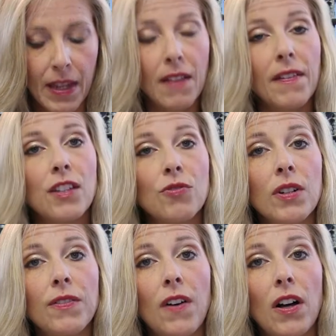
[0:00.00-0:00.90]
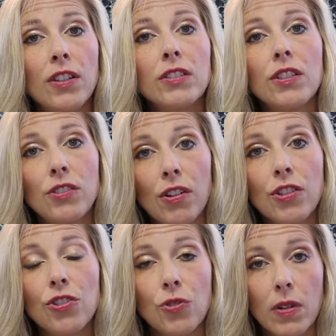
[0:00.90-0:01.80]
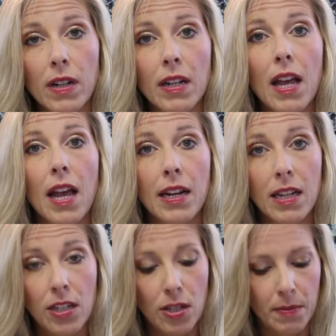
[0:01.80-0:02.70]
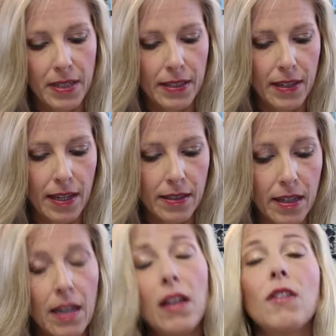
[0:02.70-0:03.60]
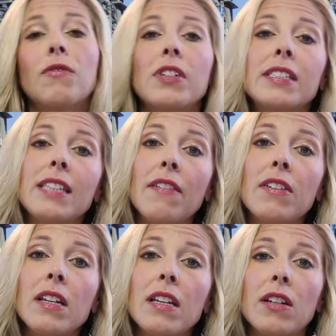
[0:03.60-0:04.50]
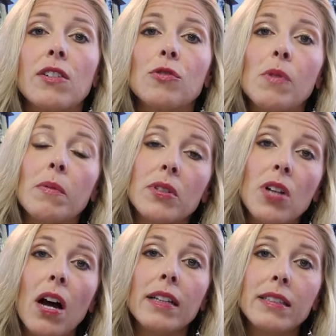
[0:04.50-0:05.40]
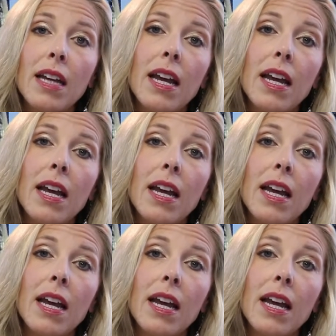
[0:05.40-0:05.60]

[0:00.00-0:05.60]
If Israel falls, so does Jordan and Egypt, he says. For 70 years, we were taught to